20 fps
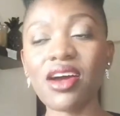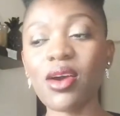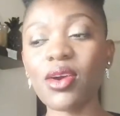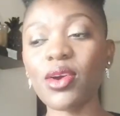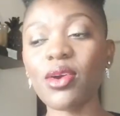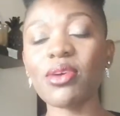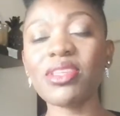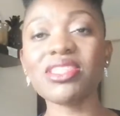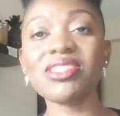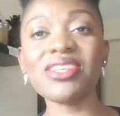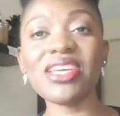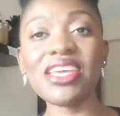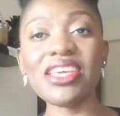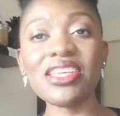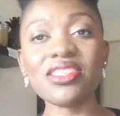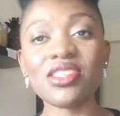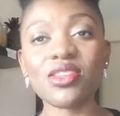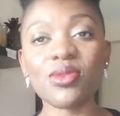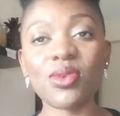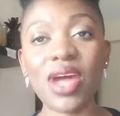are going to
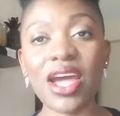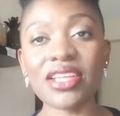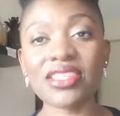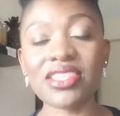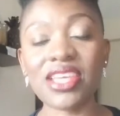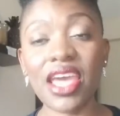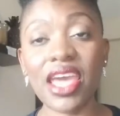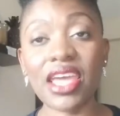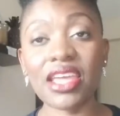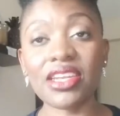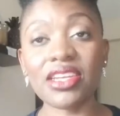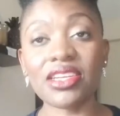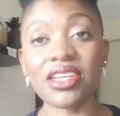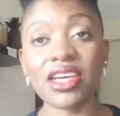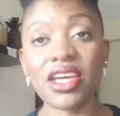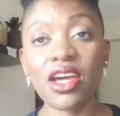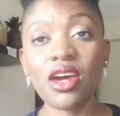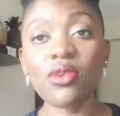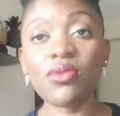interact and